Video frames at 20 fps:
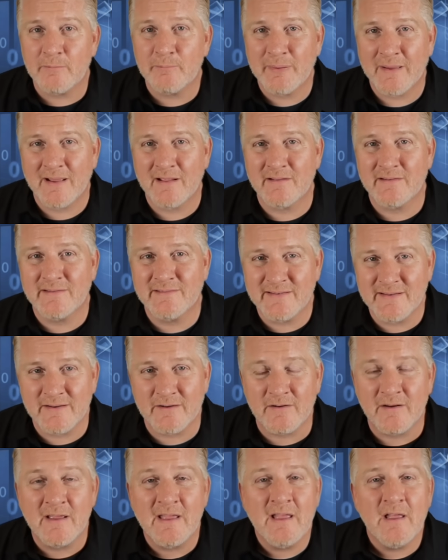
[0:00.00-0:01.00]

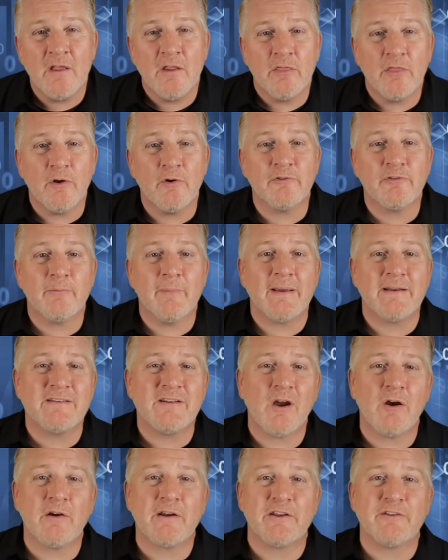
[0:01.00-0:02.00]
Palantir. Those are my
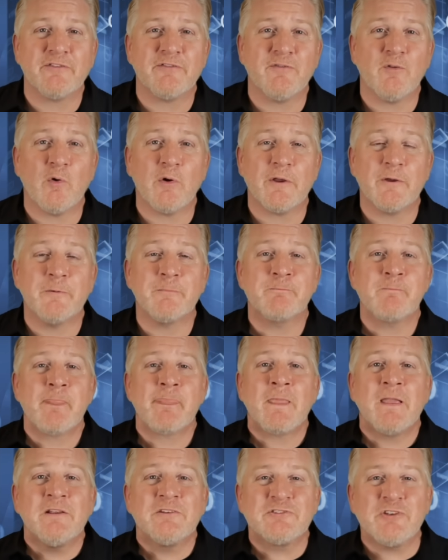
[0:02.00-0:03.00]
targets for you.
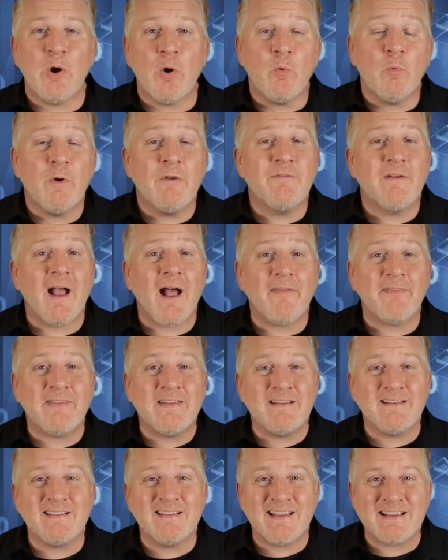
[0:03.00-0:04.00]
So we've got
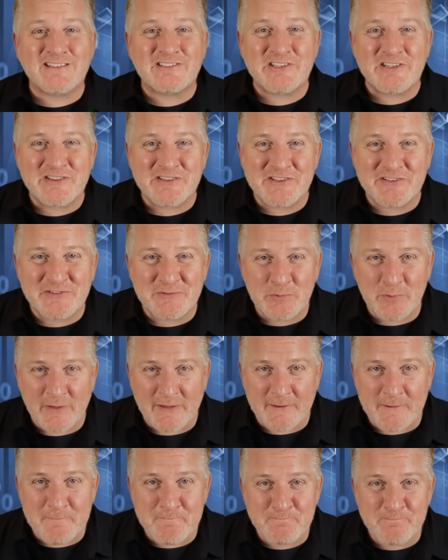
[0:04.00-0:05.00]
the election this
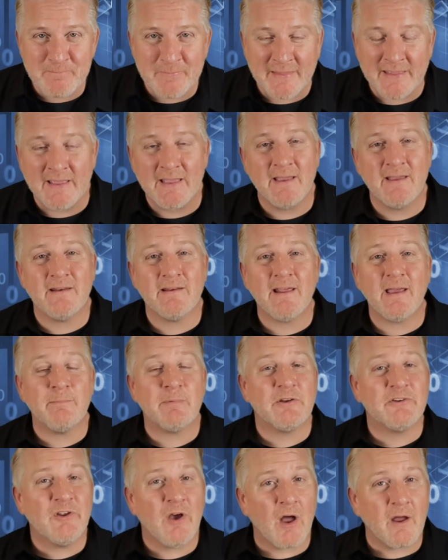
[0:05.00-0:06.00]
week. And I've
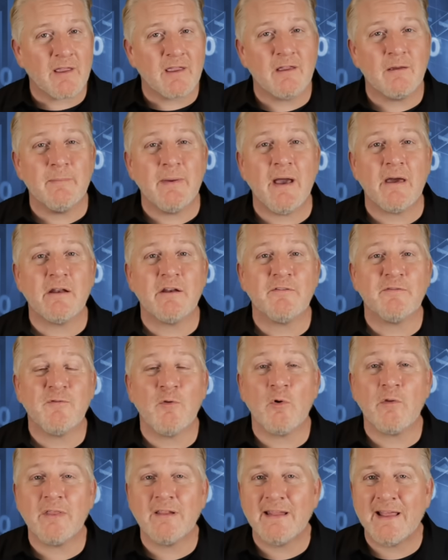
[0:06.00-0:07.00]
been talking about it
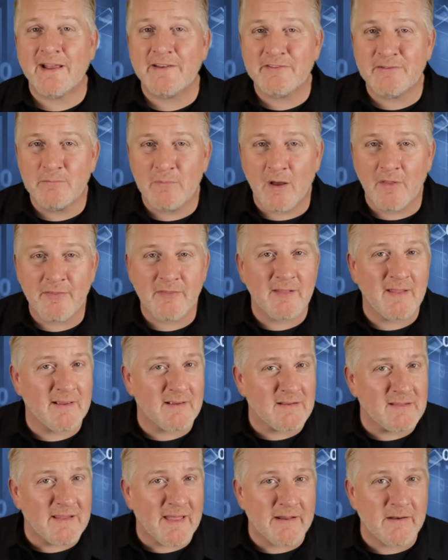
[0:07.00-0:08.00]
for the last month, like
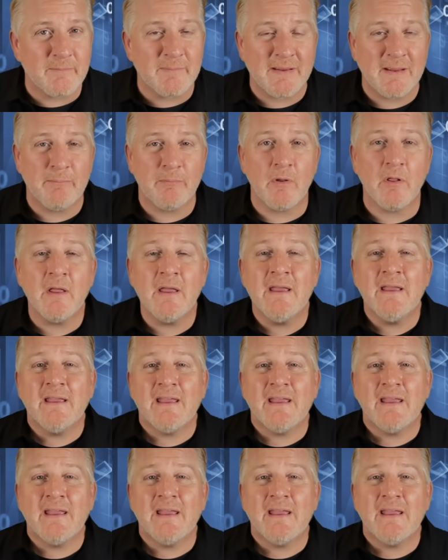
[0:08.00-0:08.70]
a lot of people.